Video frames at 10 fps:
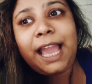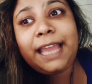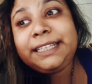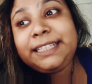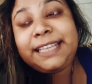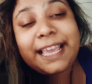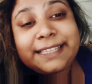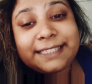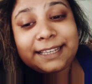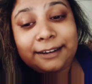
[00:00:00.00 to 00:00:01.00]
And
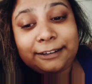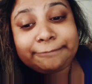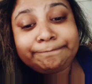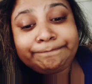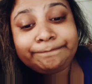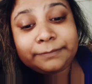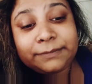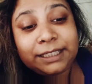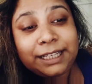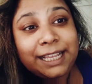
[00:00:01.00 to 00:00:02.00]
yes,
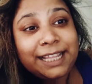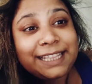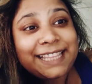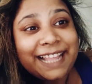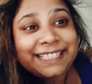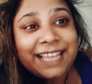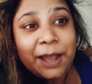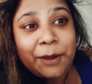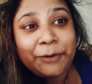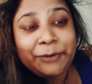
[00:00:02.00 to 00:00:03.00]
that's
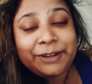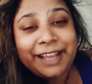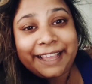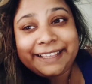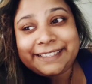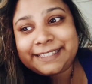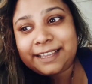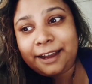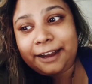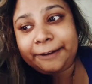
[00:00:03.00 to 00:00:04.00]
how, guys.
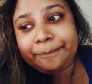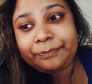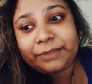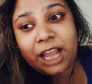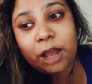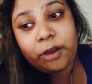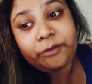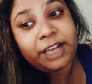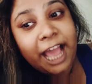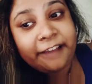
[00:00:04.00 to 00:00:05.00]
Now I
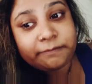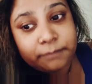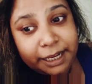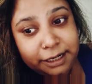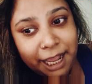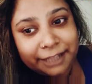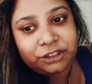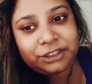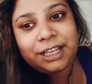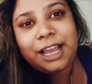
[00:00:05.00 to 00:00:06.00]
will have my
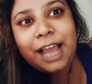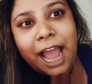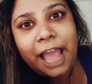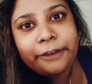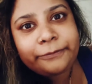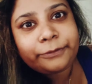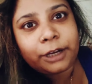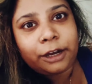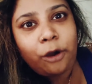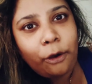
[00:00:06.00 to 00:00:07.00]
lunch. I have
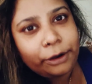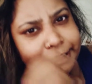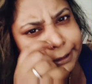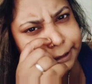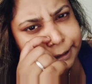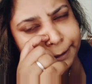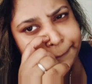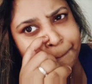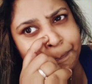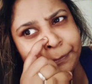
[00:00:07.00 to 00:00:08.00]
ordered
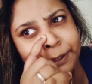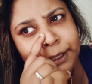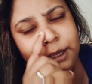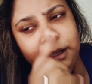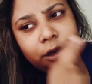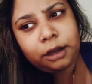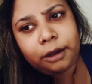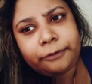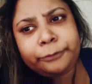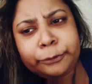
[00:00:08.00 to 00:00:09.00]

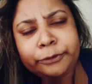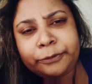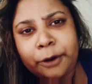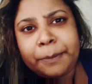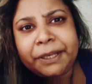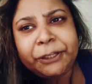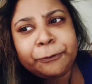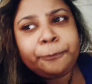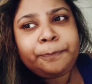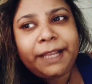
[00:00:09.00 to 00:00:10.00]
food from a
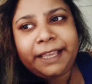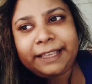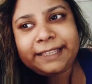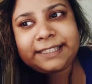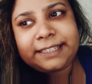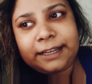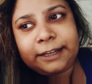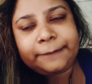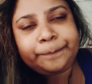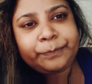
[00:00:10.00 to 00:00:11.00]
new place,
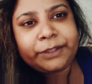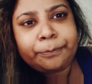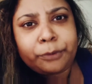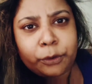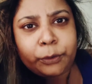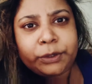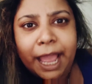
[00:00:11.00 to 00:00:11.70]
the Pro